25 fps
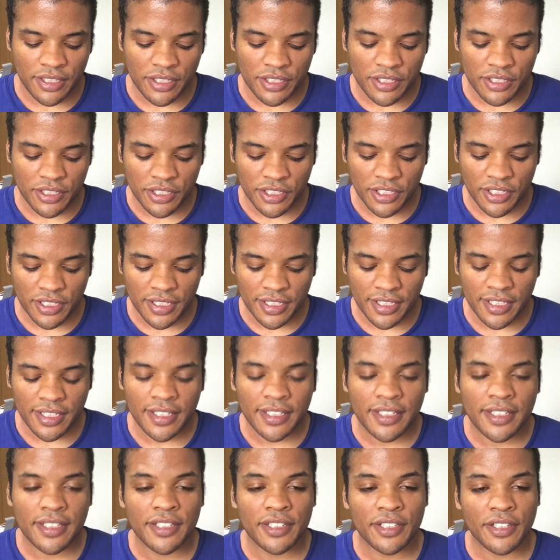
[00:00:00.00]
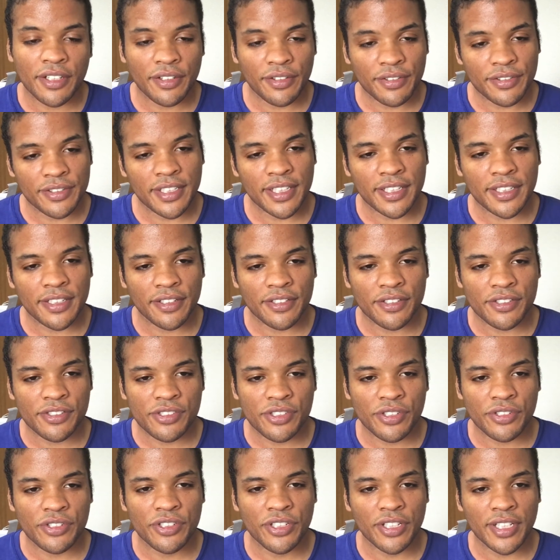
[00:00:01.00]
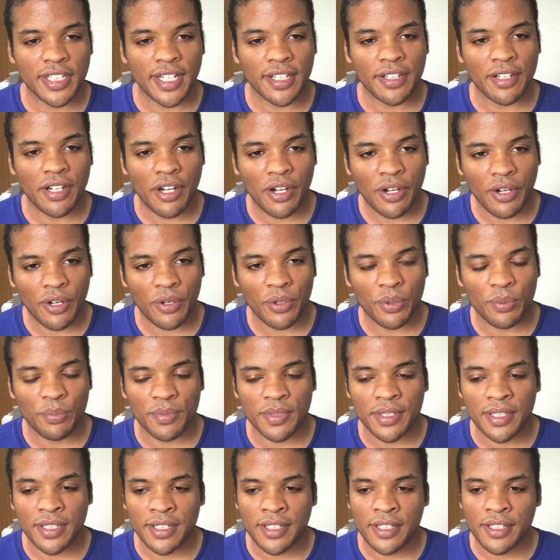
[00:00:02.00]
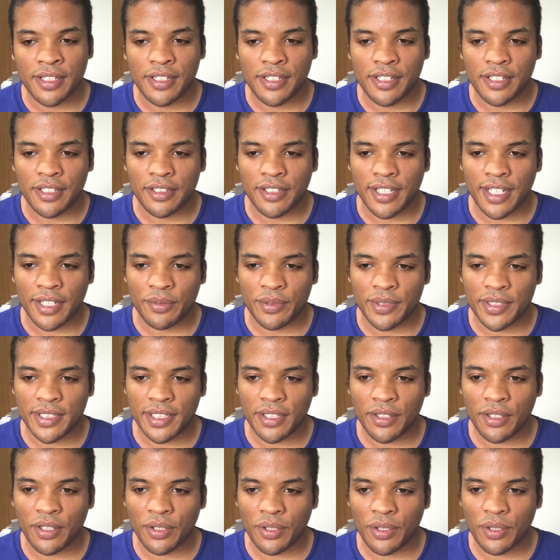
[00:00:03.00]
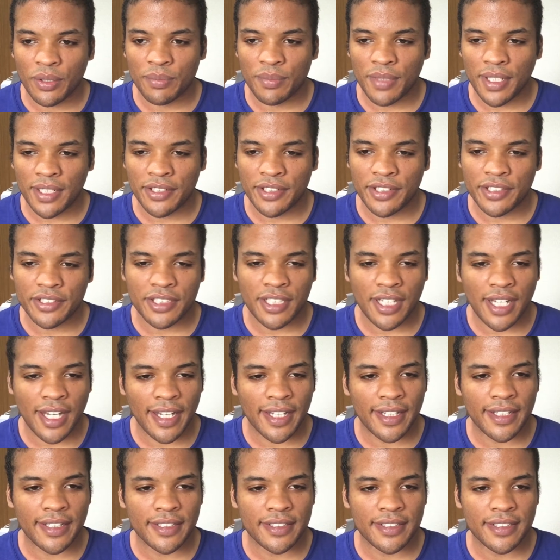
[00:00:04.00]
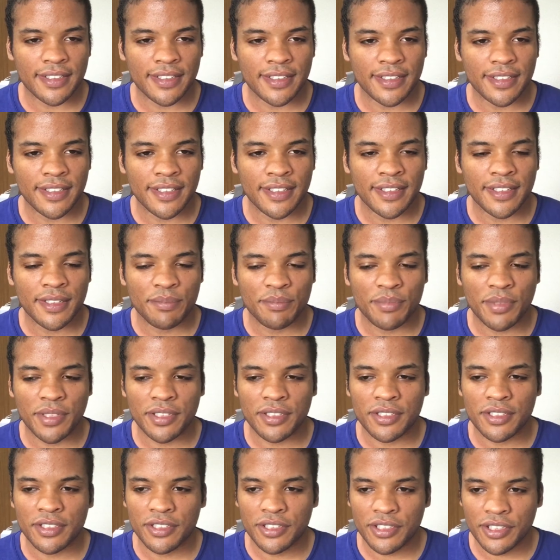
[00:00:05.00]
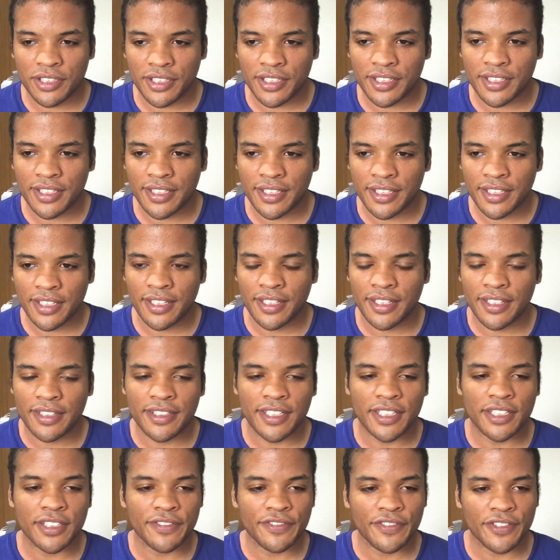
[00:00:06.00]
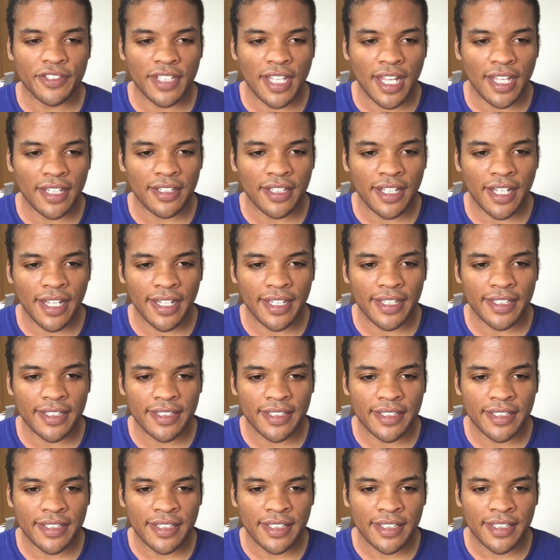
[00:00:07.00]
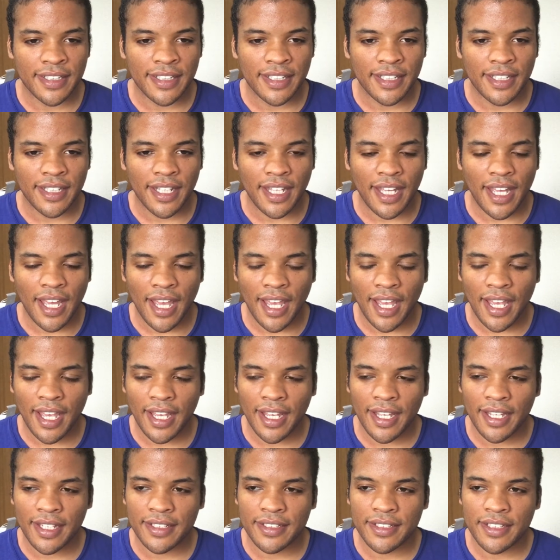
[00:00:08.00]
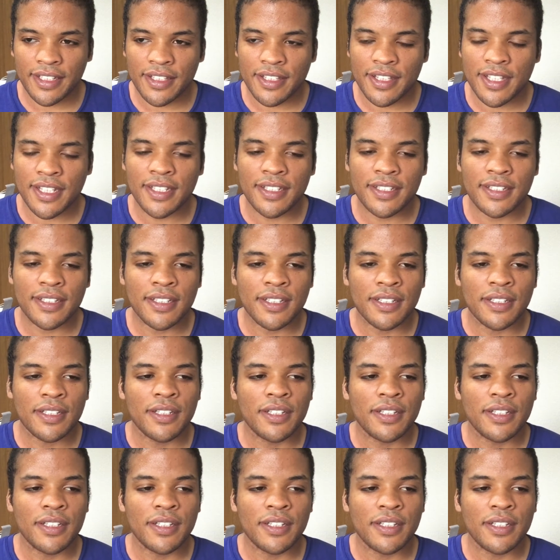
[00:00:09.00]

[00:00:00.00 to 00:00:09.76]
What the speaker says: Cook your own dinner. So cook at home. Like when you get home, I know you're tired, but cook dinner for that night, and then